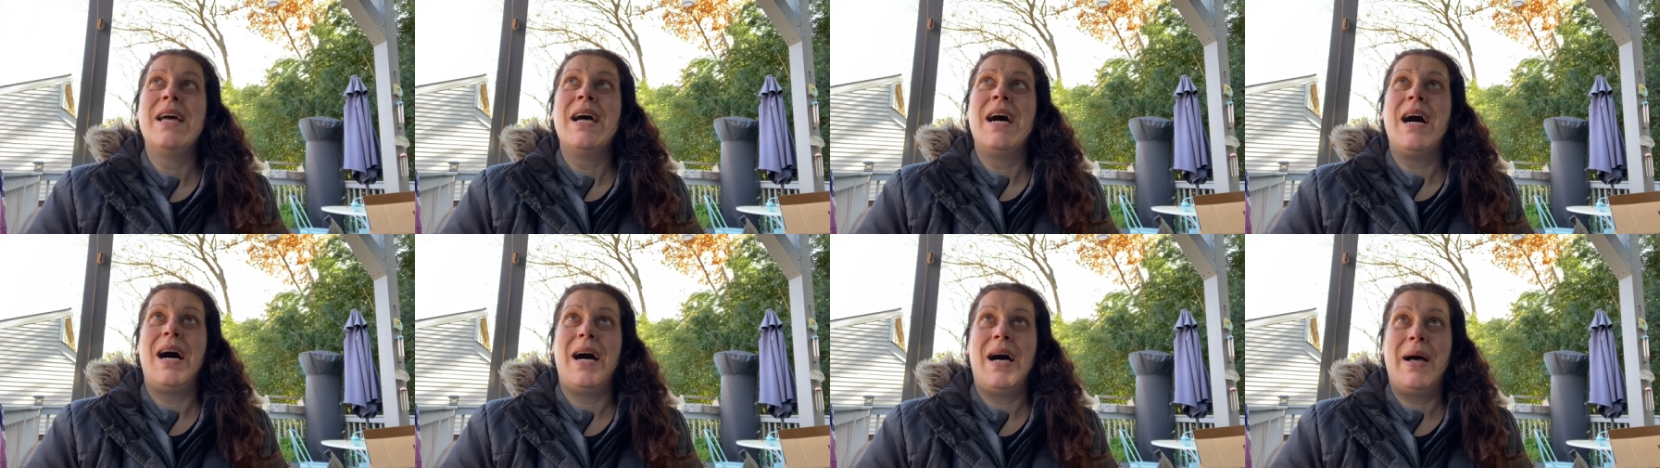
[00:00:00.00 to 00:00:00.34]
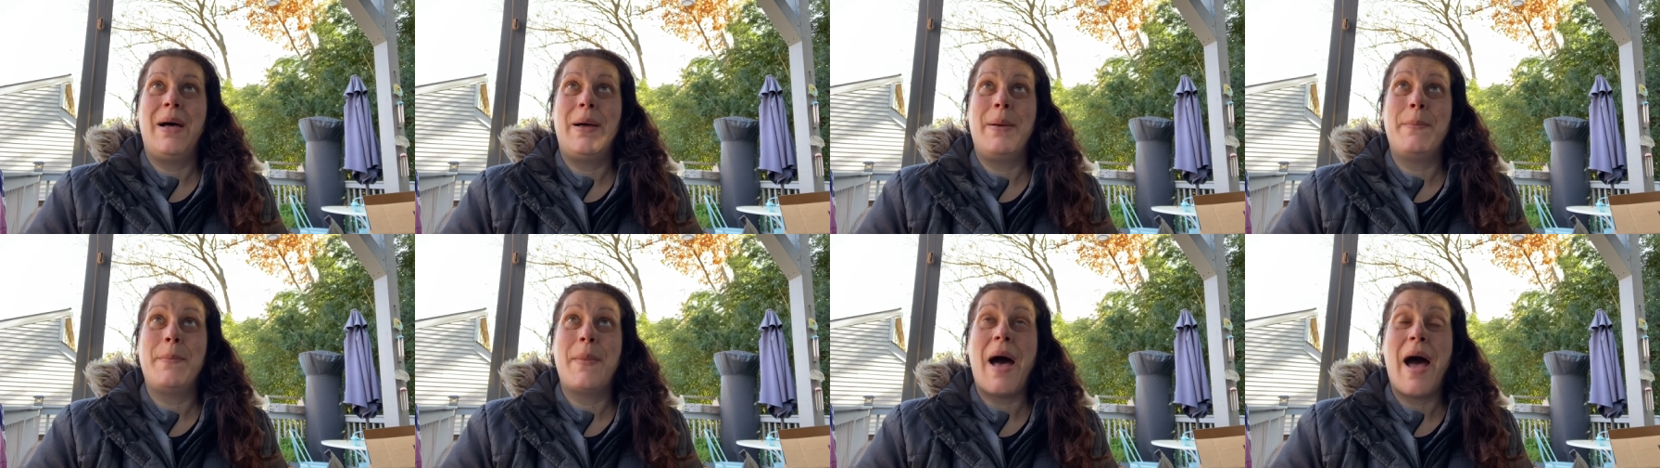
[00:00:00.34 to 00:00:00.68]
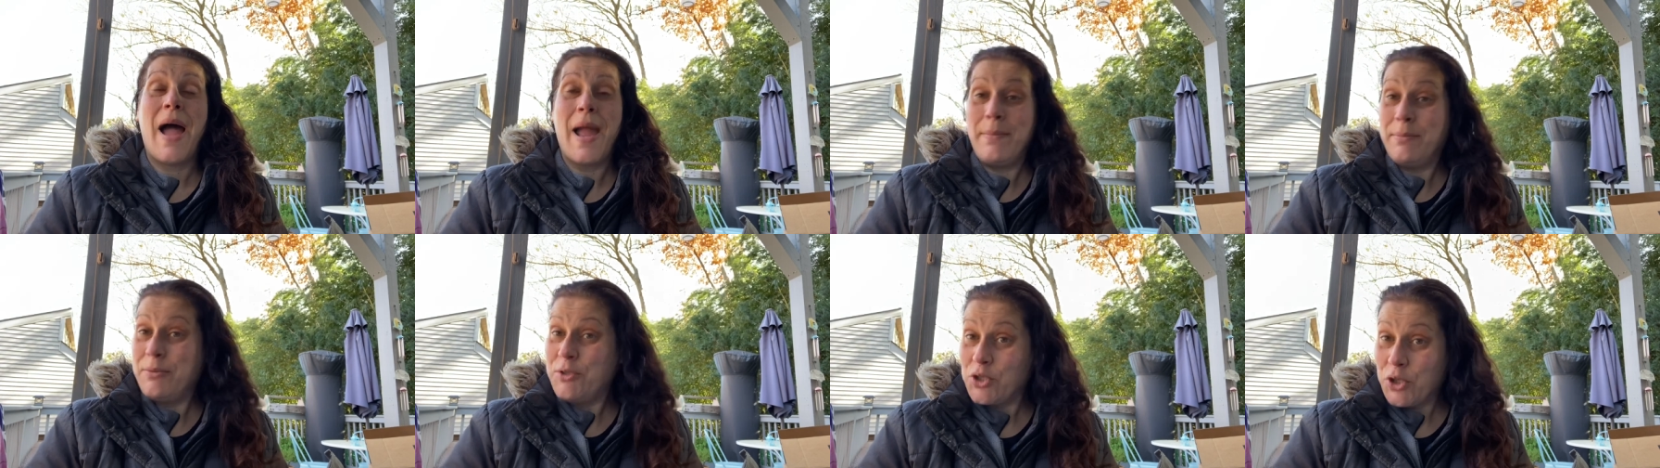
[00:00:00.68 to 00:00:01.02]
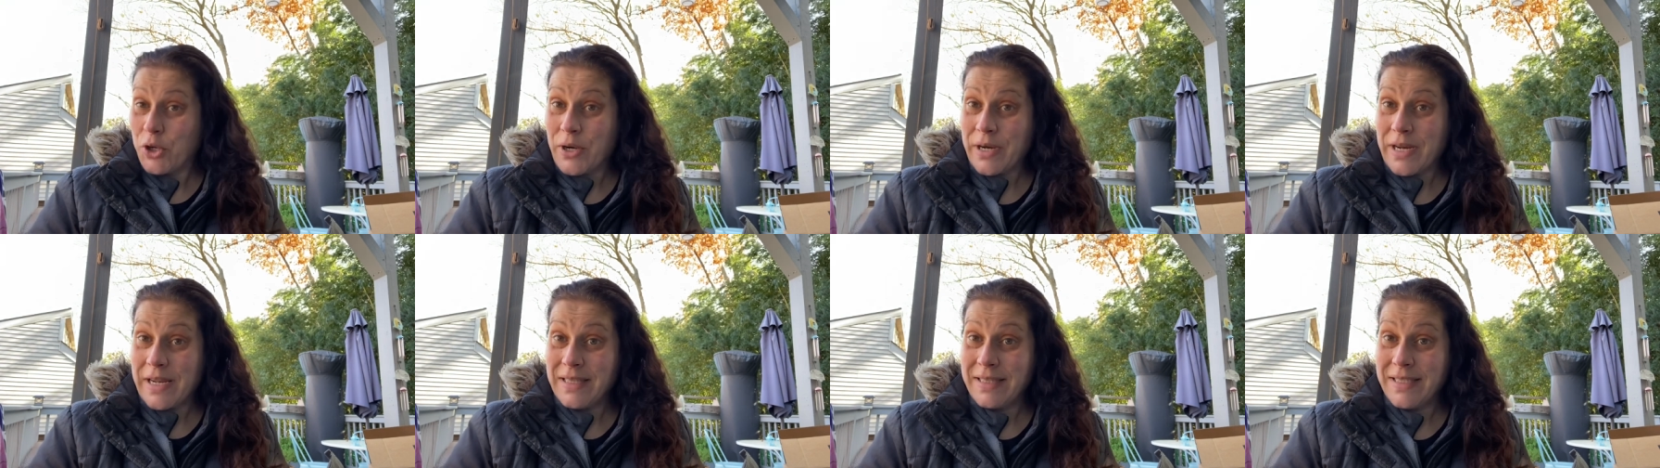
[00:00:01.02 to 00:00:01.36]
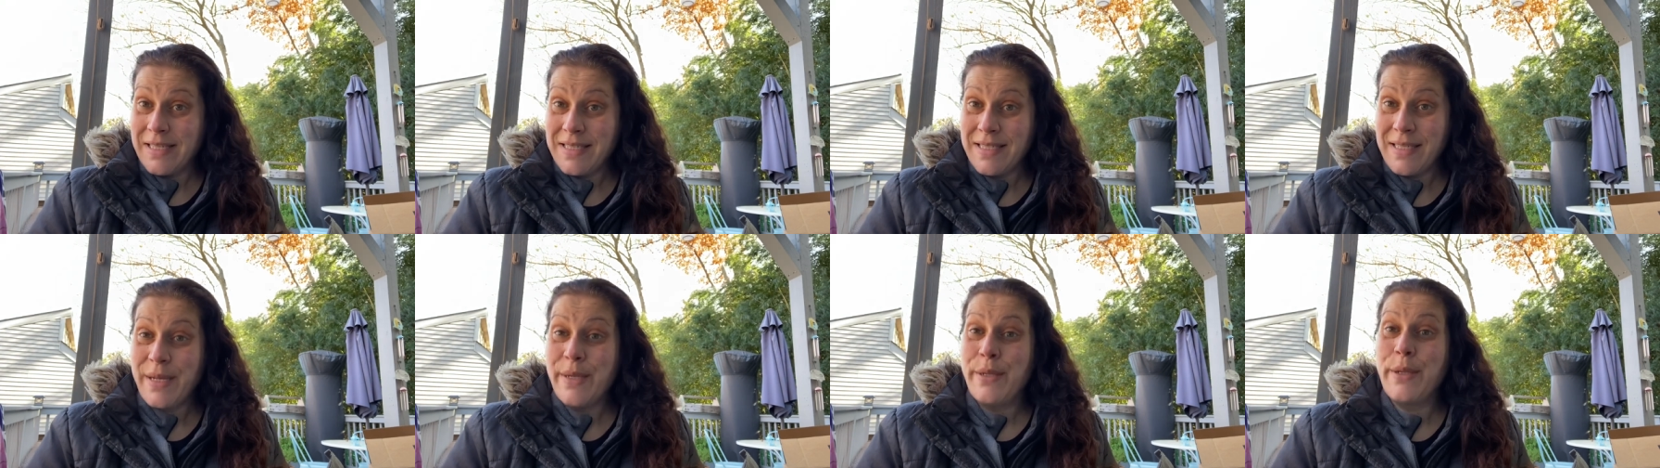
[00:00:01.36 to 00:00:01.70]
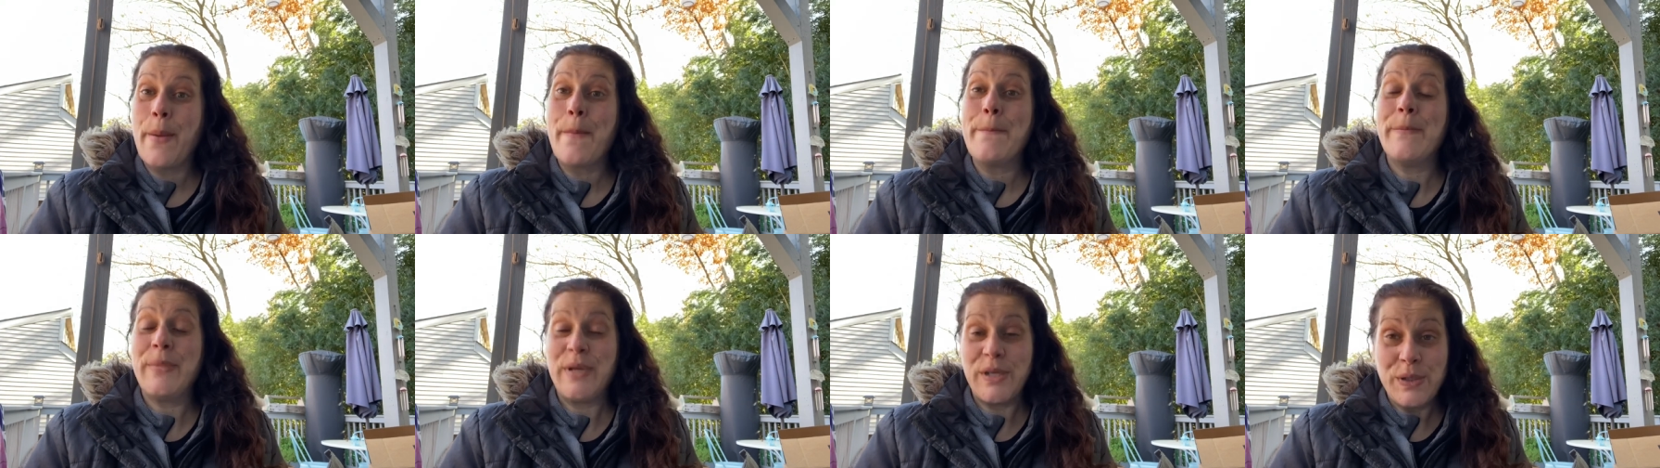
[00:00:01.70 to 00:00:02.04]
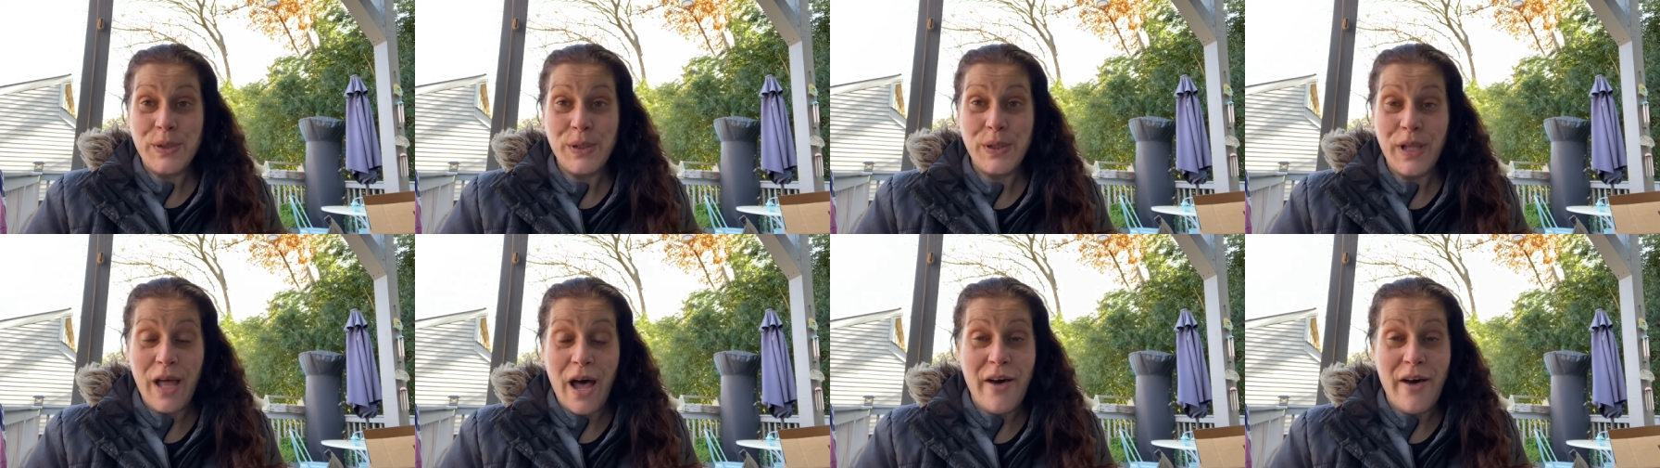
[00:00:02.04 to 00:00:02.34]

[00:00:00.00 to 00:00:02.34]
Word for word: Um, I'm starting this in the middle